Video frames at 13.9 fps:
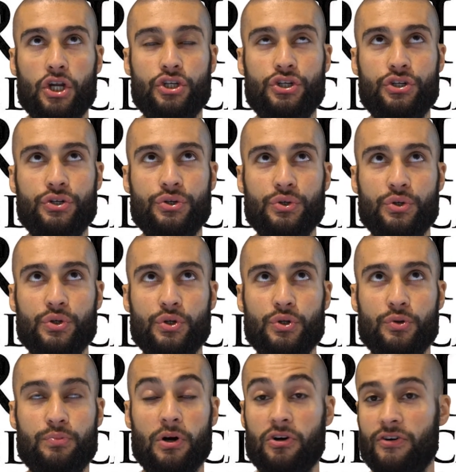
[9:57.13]
to
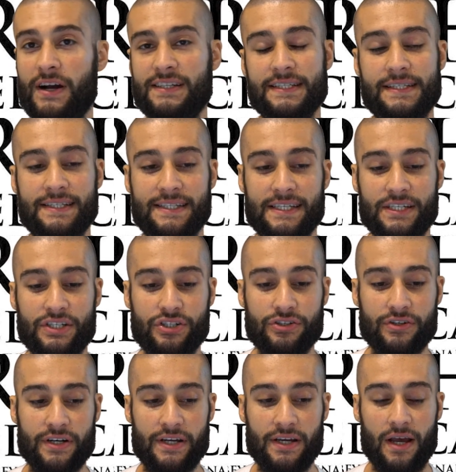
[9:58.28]
progress in this
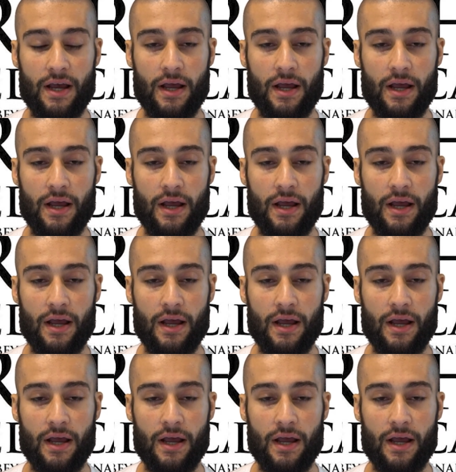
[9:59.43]
industry